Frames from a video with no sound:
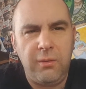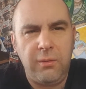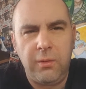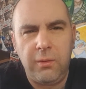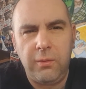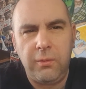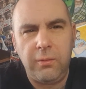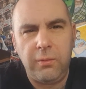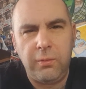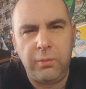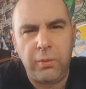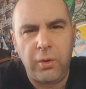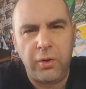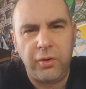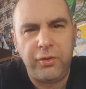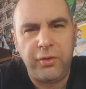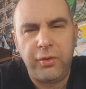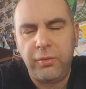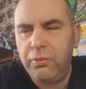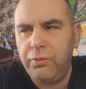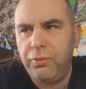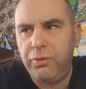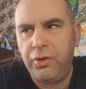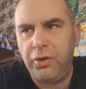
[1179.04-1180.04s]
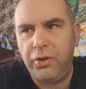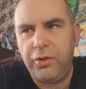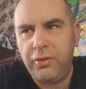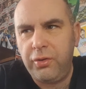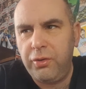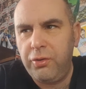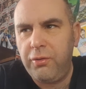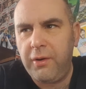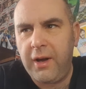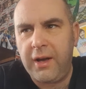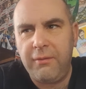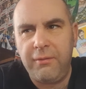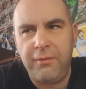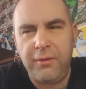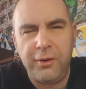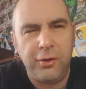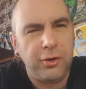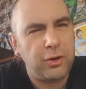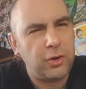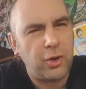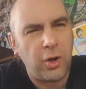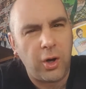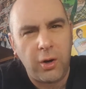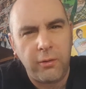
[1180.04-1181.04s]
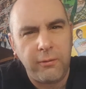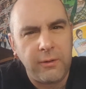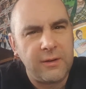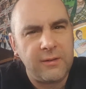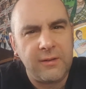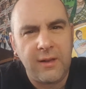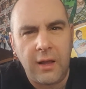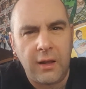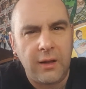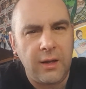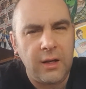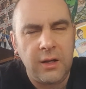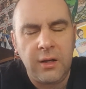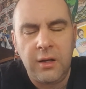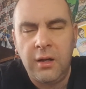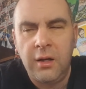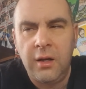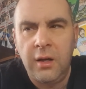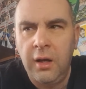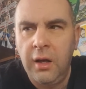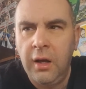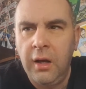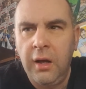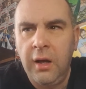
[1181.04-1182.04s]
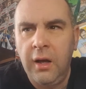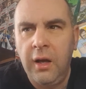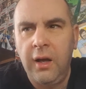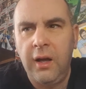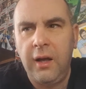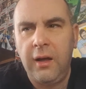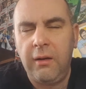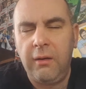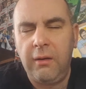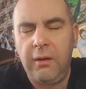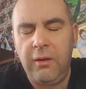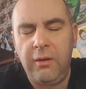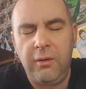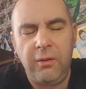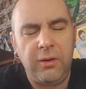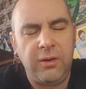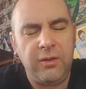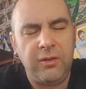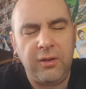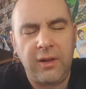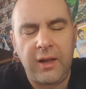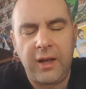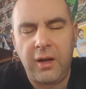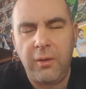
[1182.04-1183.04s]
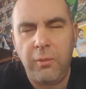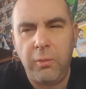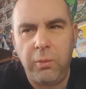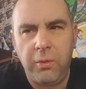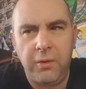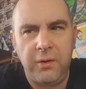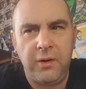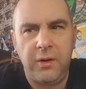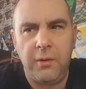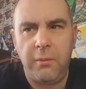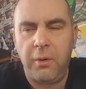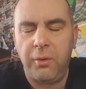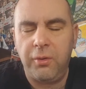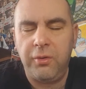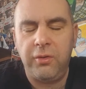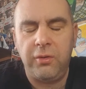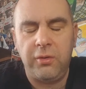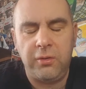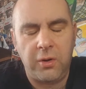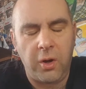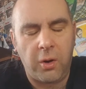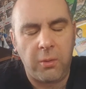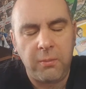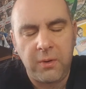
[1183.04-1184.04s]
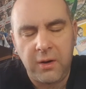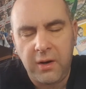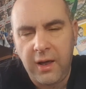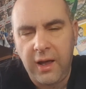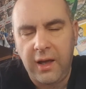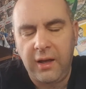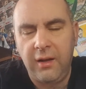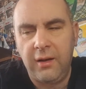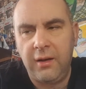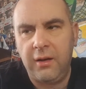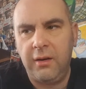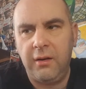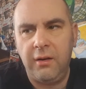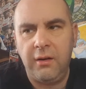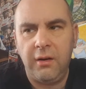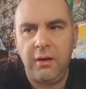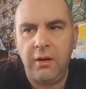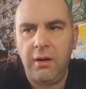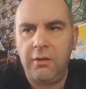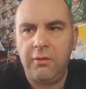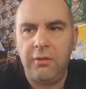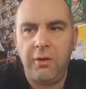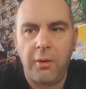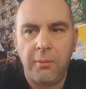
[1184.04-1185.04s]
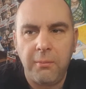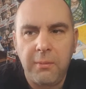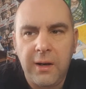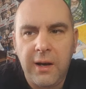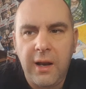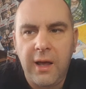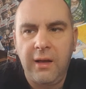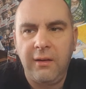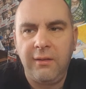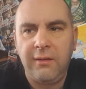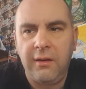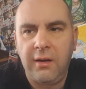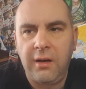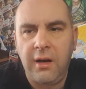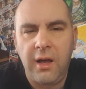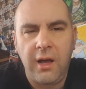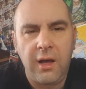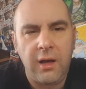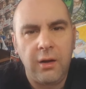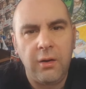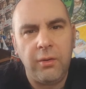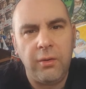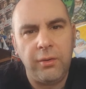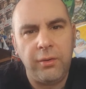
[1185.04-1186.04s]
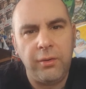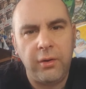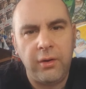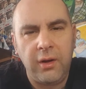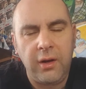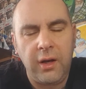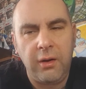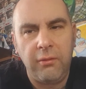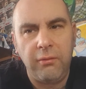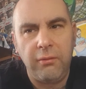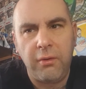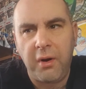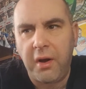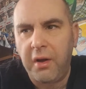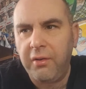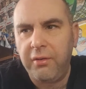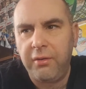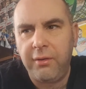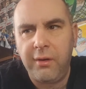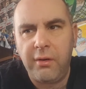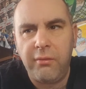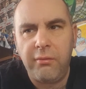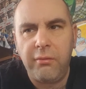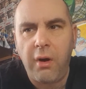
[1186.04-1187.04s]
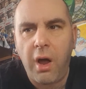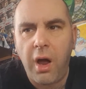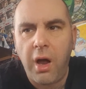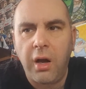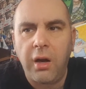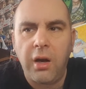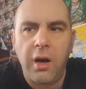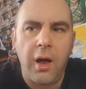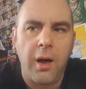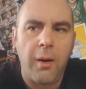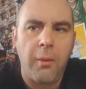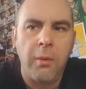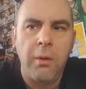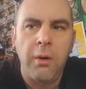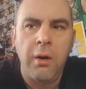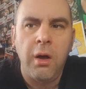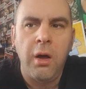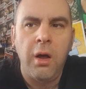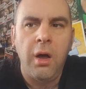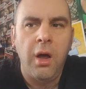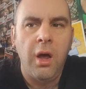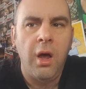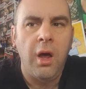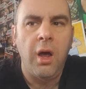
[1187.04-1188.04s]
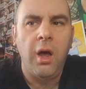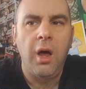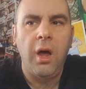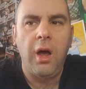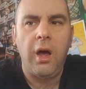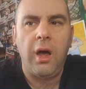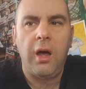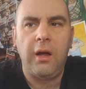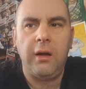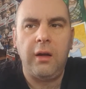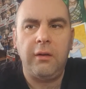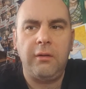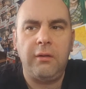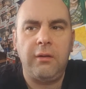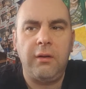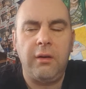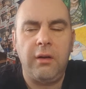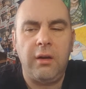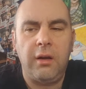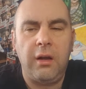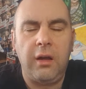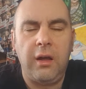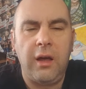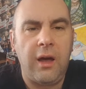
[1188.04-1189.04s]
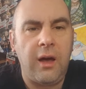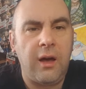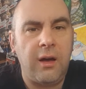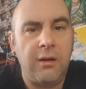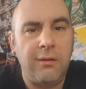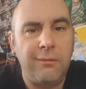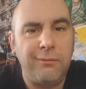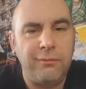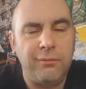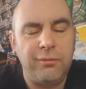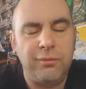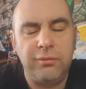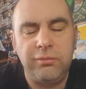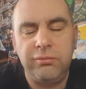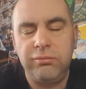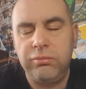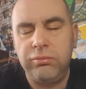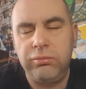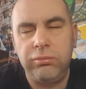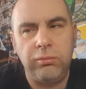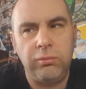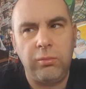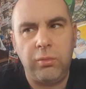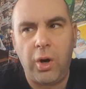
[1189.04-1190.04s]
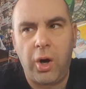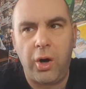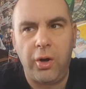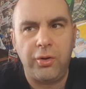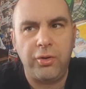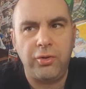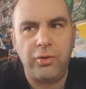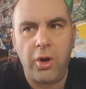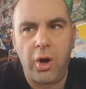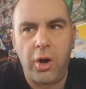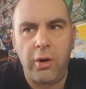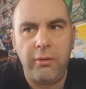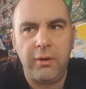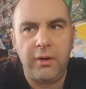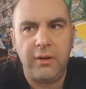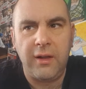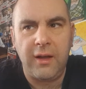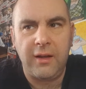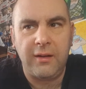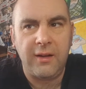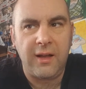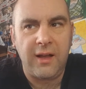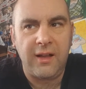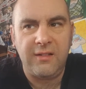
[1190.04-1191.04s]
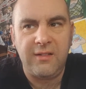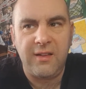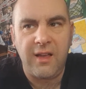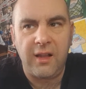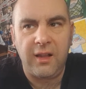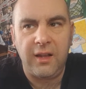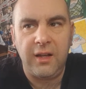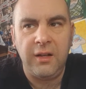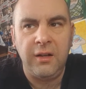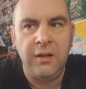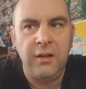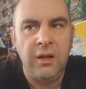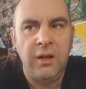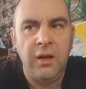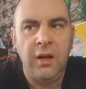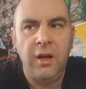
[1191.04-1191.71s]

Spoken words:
was just great for storytelling. It's like one of the most dominating heels in wrestling right now, and yeah, what a story that they're telling.